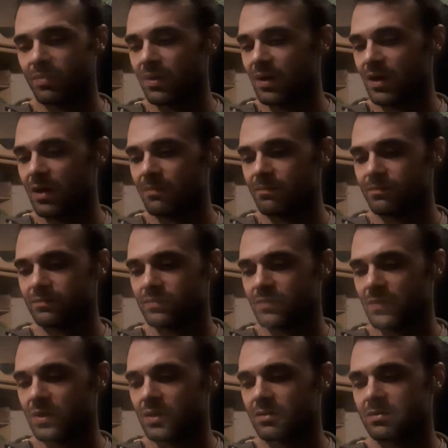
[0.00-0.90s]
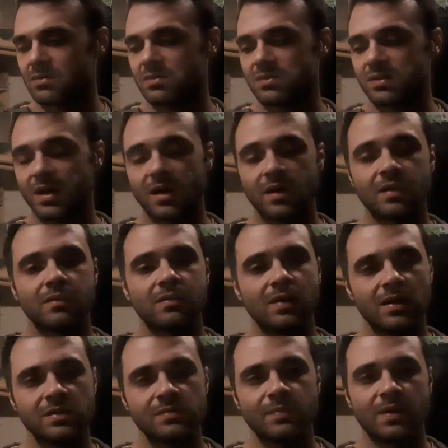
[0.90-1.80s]
p.m. because that
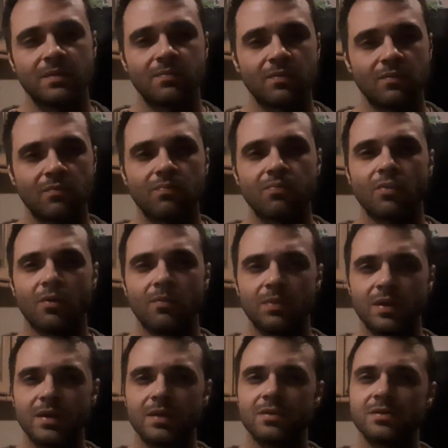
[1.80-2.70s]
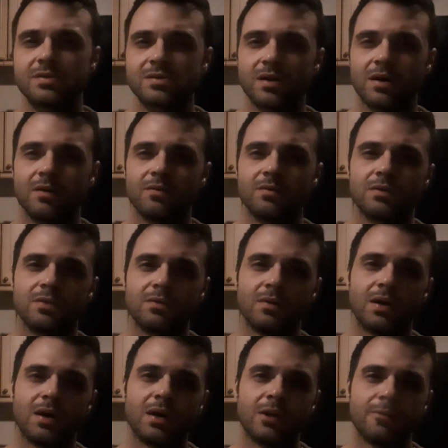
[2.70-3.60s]
gets me properly in the zone
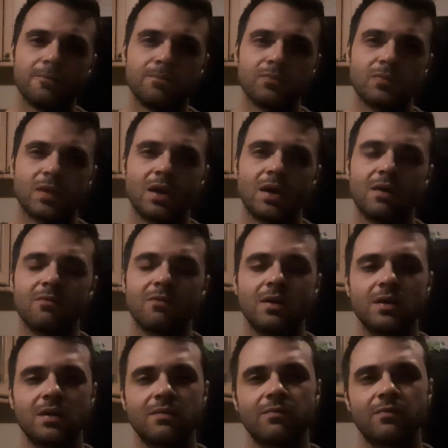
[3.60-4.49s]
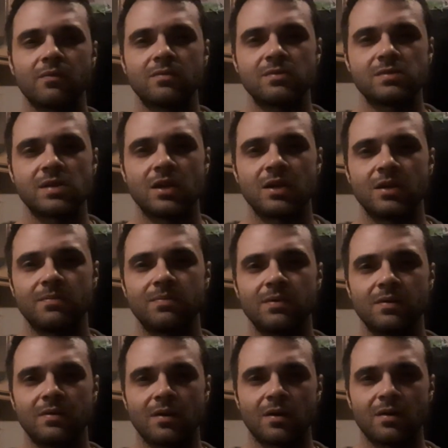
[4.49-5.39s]
to uh, get ready for sleep,
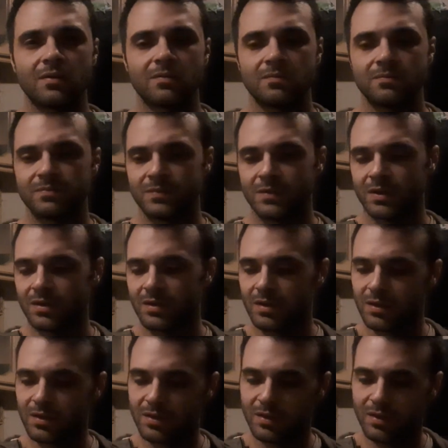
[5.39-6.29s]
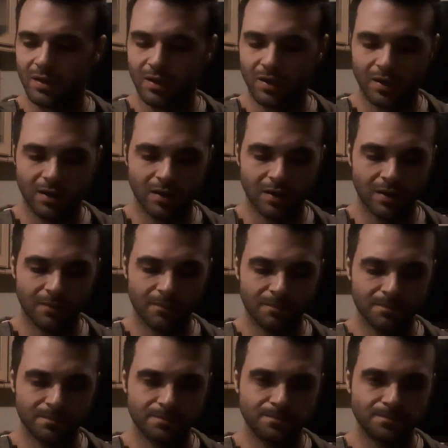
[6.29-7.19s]
you know. And
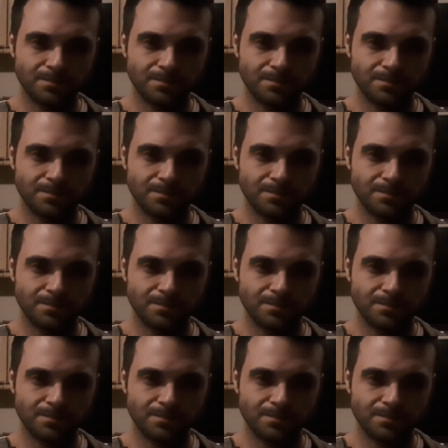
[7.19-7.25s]
um,